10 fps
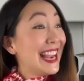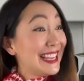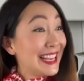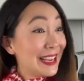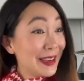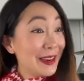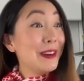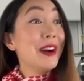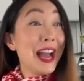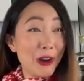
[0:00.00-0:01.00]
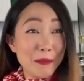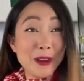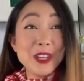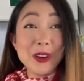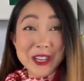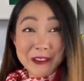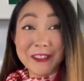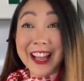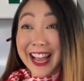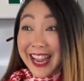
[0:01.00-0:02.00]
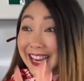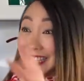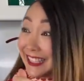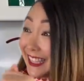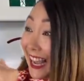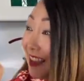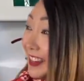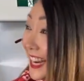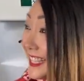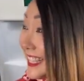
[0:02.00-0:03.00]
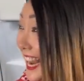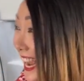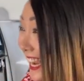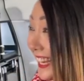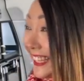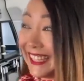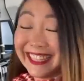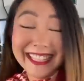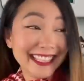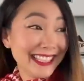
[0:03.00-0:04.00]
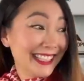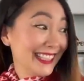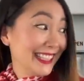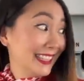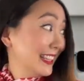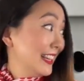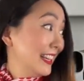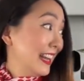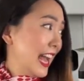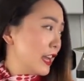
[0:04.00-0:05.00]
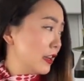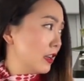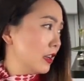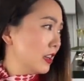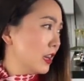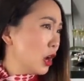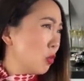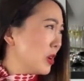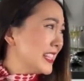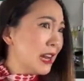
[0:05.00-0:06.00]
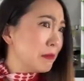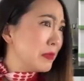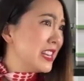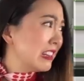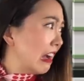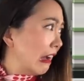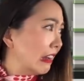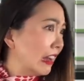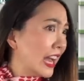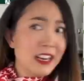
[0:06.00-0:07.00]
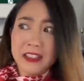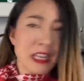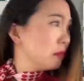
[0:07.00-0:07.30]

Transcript: Thank you. I hope you enjoyed your flight. Have a nice day. Hey, where's that mean guy? I didn't